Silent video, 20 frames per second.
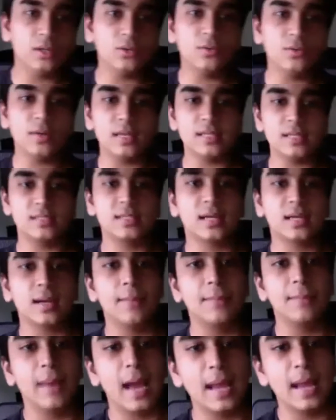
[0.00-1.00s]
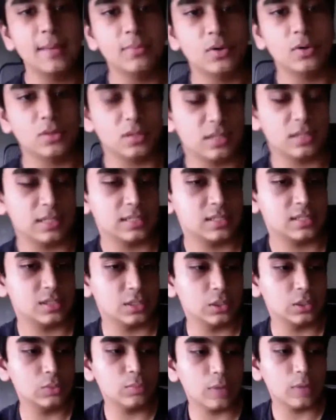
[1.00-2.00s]
is to combine both of these
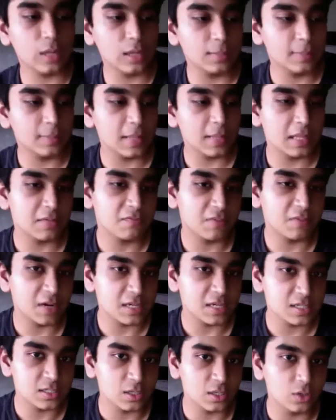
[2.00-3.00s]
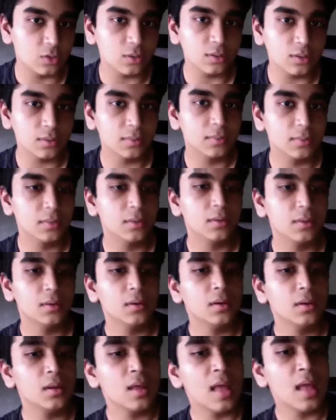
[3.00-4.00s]
two. We're going to play the first note,
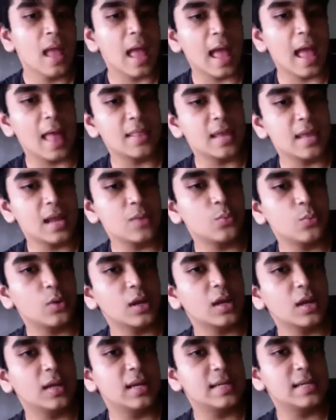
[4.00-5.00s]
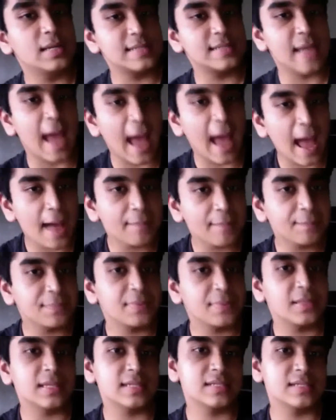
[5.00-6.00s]
and then we're going to tap
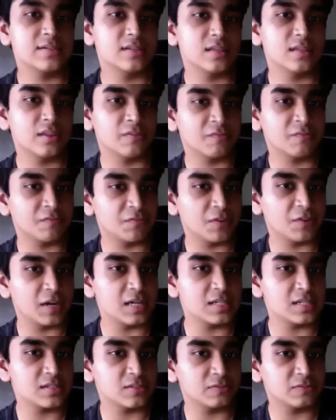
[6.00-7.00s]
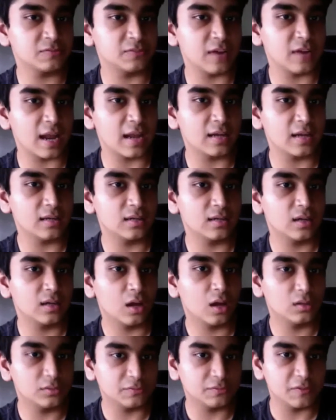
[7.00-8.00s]
the first fret
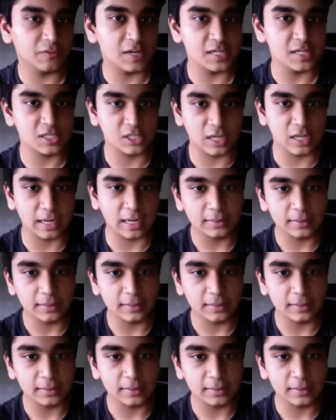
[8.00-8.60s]
on the first string.